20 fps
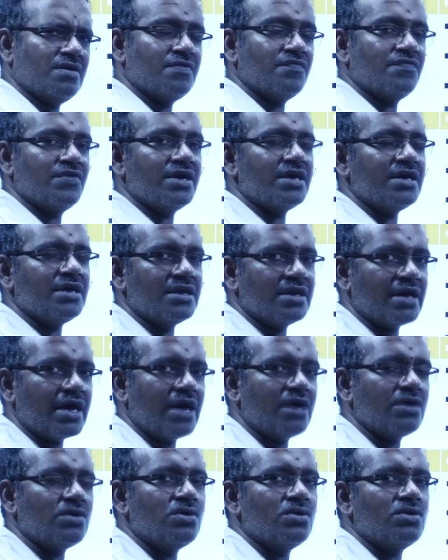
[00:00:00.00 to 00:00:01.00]
Very
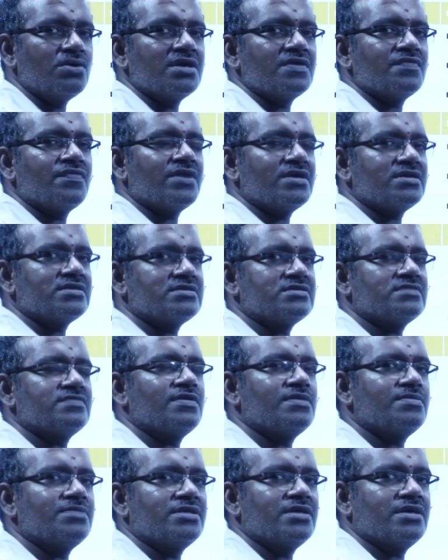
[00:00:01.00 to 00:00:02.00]
narrow difference
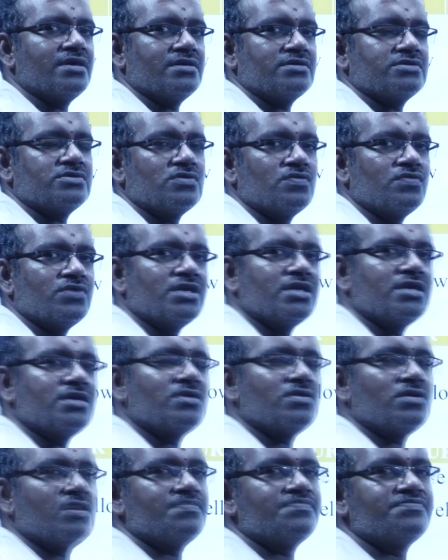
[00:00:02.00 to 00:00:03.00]
will be there. So we need
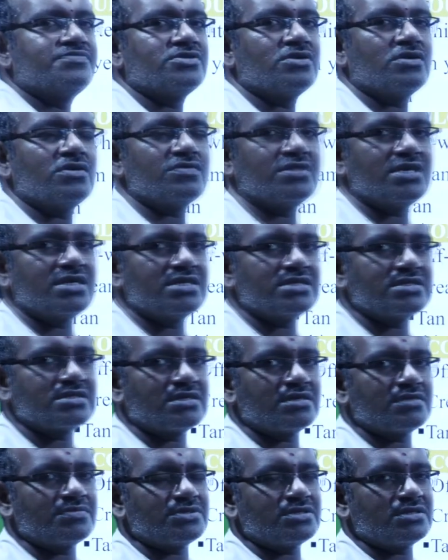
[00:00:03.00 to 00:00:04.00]
to observe the
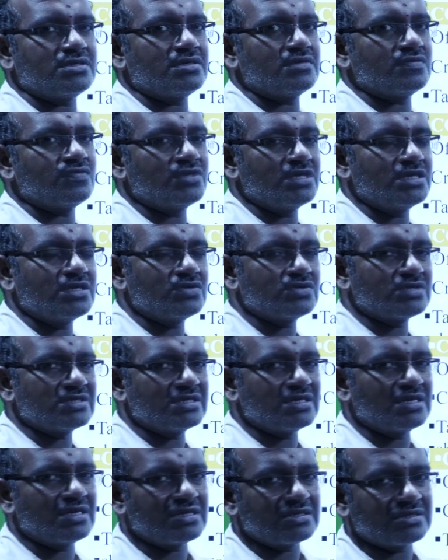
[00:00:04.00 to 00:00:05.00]
description. We need to
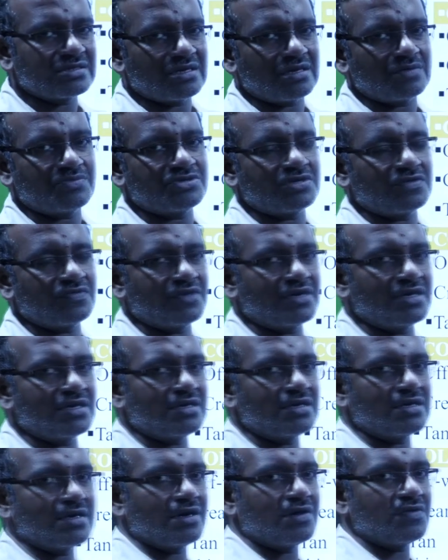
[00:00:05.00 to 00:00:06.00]
see the description
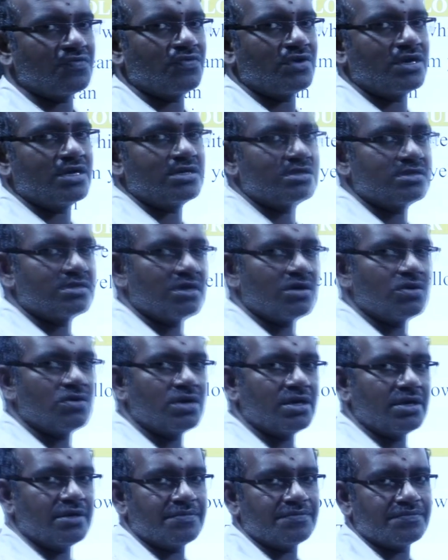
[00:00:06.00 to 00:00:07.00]
very carefully,
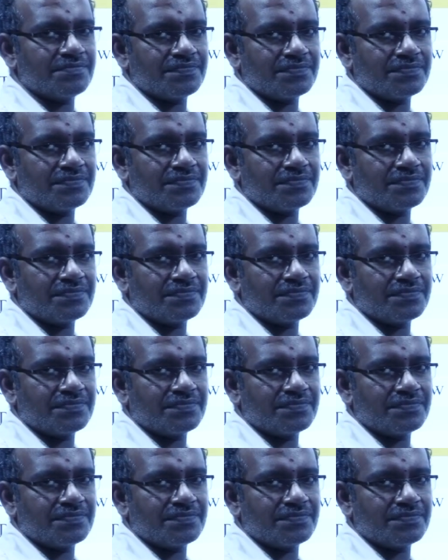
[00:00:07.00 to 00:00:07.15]
thoroughly.